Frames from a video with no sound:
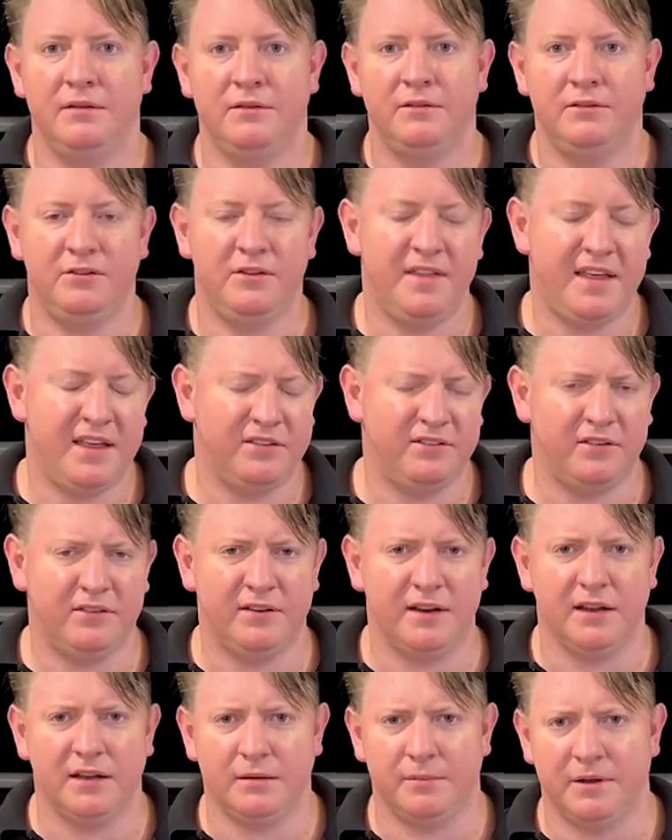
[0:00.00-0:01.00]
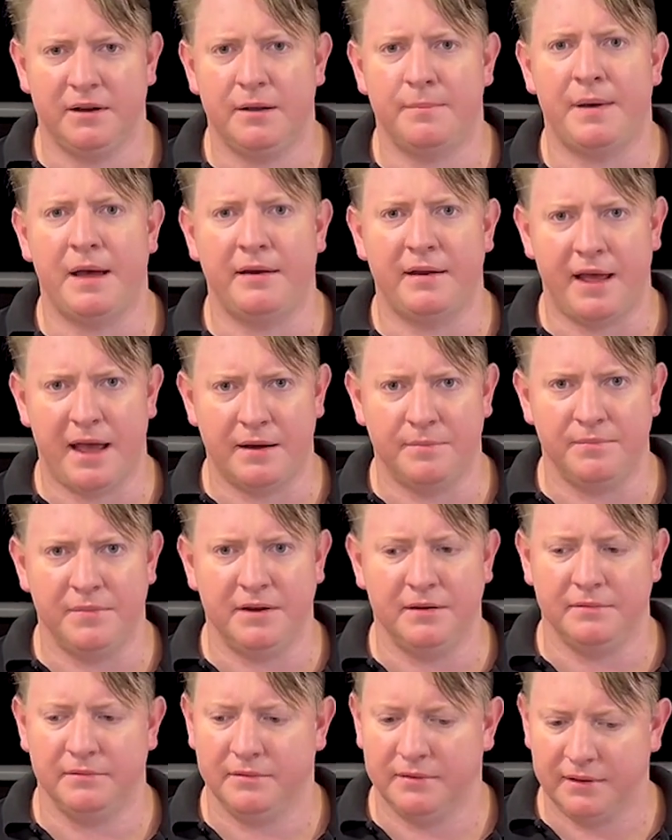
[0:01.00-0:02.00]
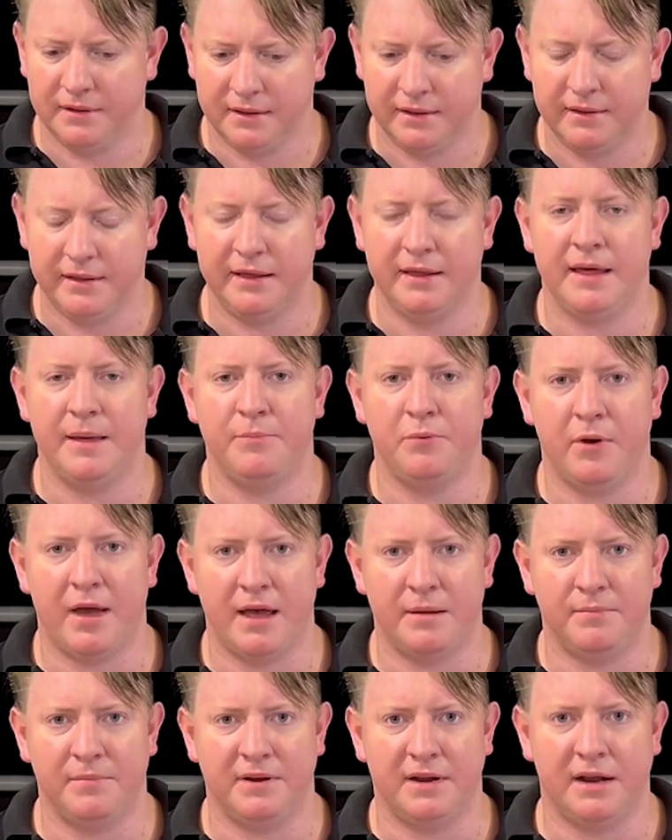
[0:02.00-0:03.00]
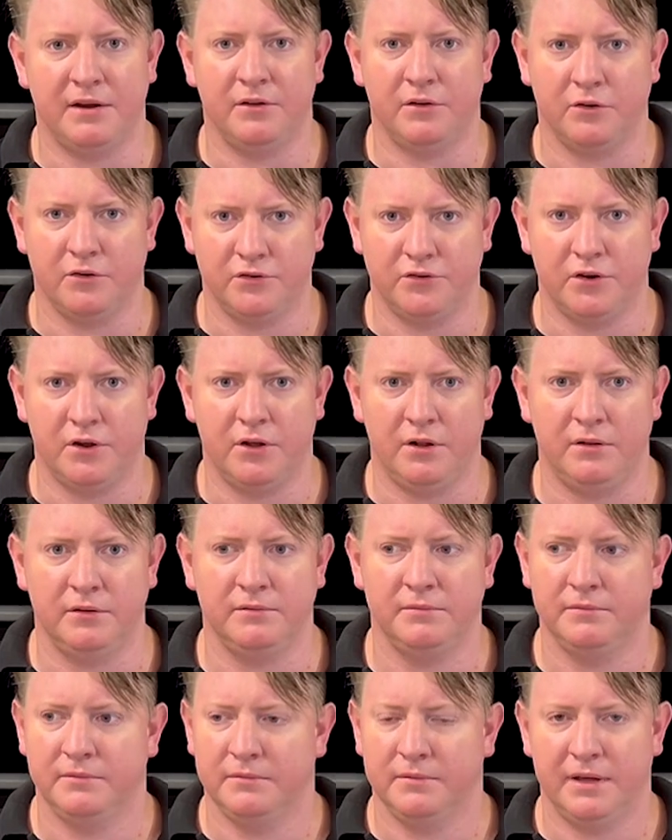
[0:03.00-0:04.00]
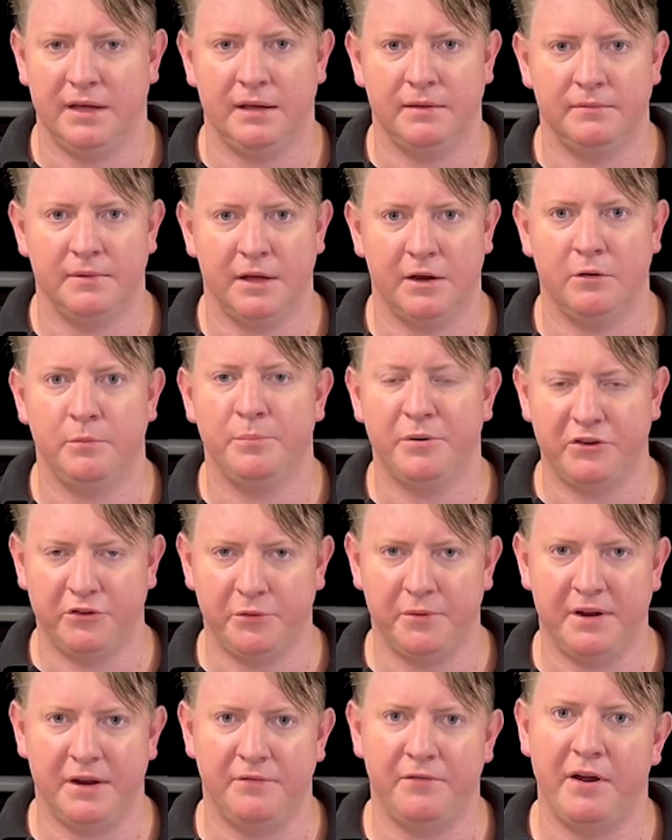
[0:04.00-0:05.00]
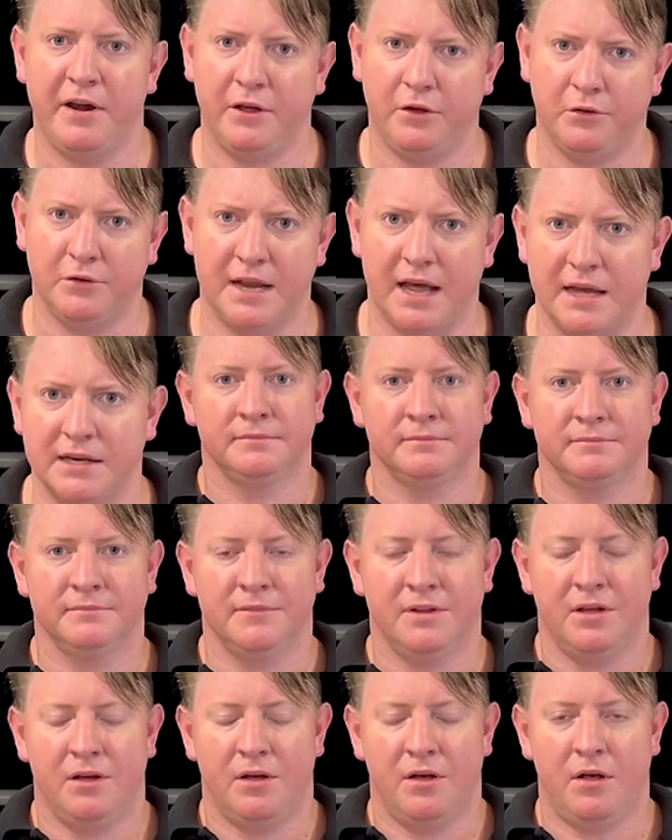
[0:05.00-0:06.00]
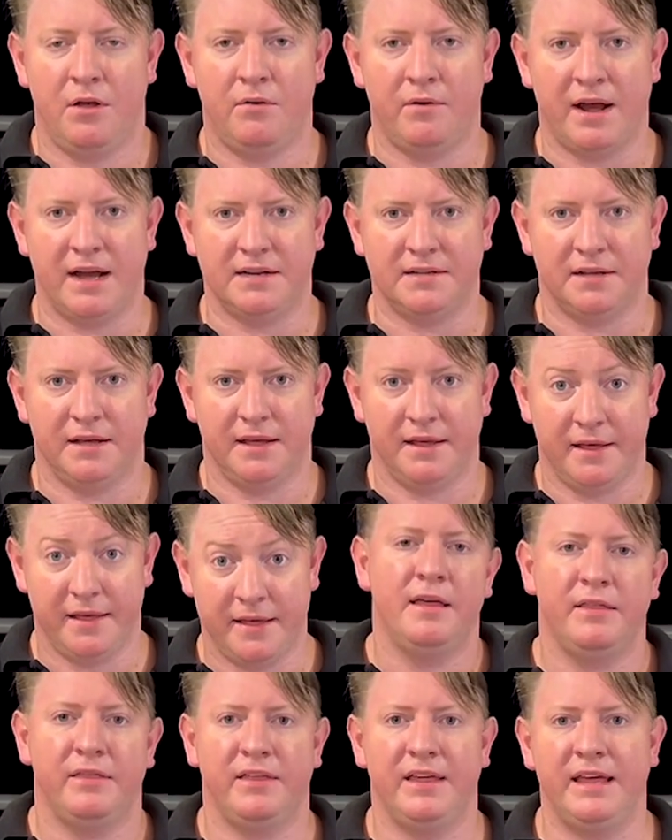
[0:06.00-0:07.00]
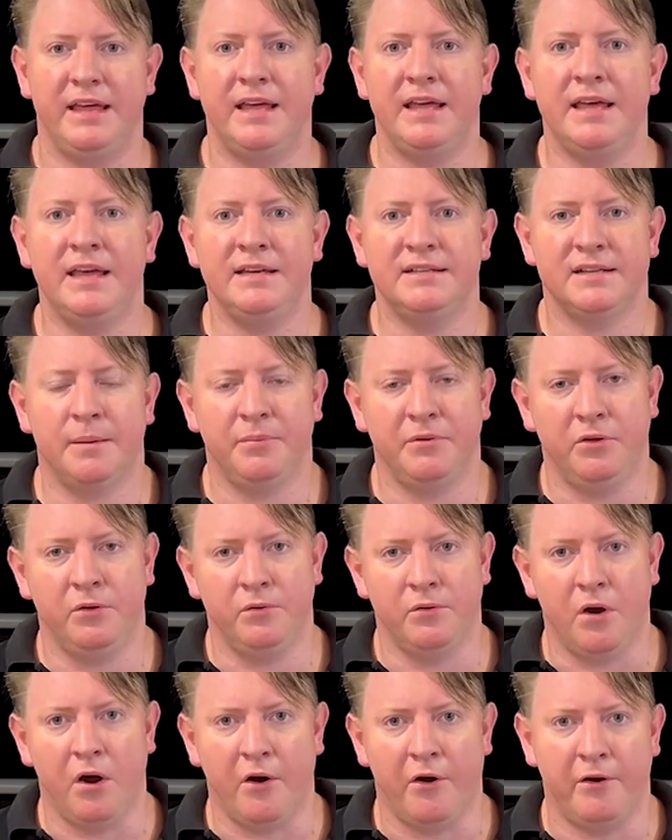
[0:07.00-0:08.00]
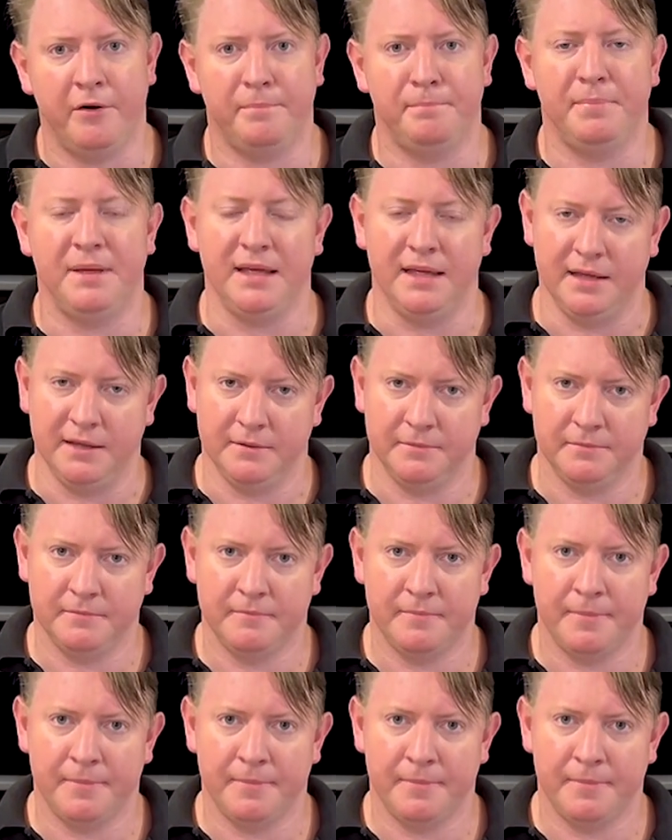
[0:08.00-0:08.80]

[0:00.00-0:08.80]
So that's just a little bit about admin. Keep your admin under control. It'll put you in a very good light. Alright, the EWRB.